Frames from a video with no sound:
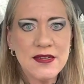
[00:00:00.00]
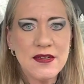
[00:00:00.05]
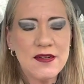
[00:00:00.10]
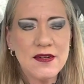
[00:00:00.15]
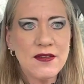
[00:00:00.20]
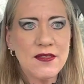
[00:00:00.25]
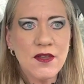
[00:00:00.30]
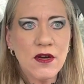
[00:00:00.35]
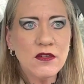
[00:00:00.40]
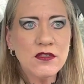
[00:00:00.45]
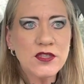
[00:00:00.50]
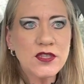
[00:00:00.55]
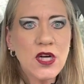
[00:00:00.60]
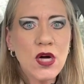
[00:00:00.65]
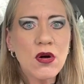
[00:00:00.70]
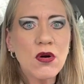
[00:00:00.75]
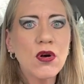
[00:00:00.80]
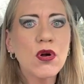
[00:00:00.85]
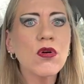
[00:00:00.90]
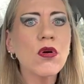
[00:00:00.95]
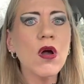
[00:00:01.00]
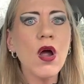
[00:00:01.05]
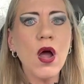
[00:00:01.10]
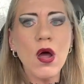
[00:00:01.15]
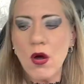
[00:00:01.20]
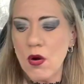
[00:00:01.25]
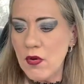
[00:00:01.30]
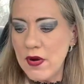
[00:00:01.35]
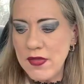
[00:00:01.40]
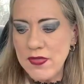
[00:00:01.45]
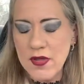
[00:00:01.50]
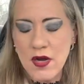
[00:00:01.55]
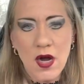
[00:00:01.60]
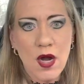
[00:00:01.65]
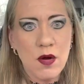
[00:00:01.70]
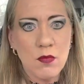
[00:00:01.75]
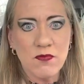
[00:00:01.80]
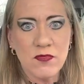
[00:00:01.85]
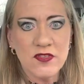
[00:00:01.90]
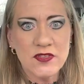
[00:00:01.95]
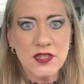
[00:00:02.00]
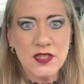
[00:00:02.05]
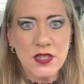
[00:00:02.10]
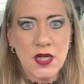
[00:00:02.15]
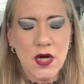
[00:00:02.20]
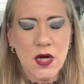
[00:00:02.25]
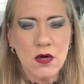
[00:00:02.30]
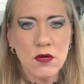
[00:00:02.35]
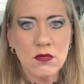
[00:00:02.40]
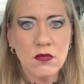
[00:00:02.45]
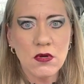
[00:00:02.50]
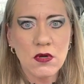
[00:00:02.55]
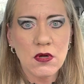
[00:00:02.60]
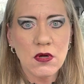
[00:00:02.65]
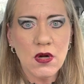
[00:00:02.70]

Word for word: those don't grow in the comfort zone.